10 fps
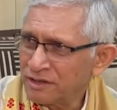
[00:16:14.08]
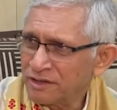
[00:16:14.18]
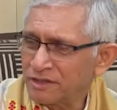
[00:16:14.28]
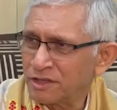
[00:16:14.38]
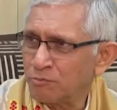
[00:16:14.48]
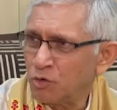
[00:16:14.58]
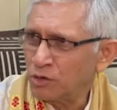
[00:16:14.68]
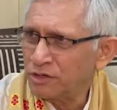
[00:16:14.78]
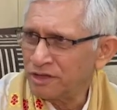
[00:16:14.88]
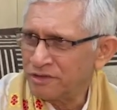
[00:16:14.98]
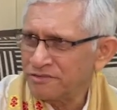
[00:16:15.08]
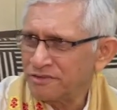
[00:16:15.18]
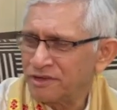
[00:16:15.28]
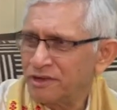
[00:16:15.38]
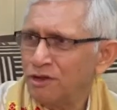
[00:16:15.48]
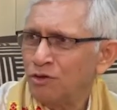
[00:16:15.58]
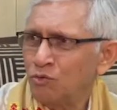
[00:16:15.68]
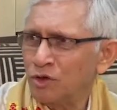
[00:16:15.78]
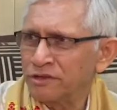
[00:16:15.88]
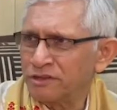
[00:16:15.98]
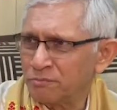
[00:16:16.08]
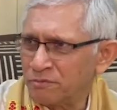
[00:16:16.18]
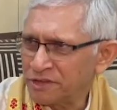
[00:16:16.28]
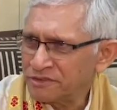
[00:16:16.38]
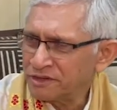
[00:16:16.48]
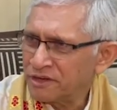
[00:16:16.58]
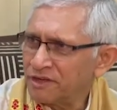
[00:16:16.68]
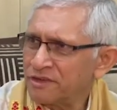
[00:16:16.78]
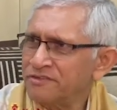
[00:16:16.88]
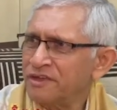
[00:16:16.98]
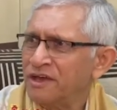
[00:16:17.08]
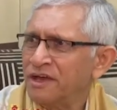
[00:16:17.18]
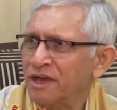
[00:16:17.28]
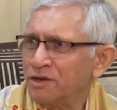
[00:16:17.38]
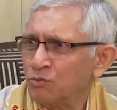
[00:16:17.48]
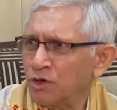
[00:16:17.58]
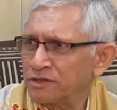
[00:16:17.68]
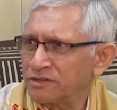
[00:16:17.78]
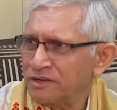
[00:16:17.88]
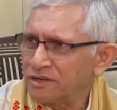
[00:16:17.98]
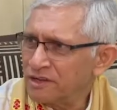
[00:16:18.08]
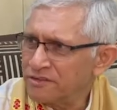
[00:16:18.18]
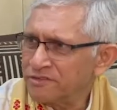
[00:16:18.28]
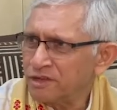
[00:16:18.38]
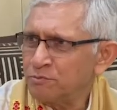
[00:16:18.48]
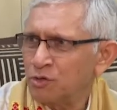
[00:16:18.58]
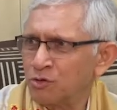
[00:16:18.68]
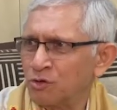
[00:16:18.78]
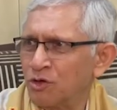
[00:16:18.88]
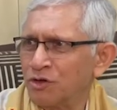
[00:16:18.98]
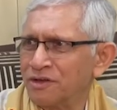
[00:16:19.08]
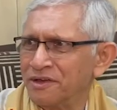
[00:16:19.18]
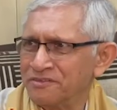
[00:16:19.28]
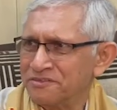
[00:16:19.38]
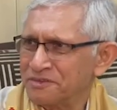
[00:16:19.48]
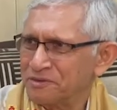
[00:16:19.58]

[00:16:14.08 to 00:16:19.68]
the book does, what the mantra does, and what the releasing protocol does.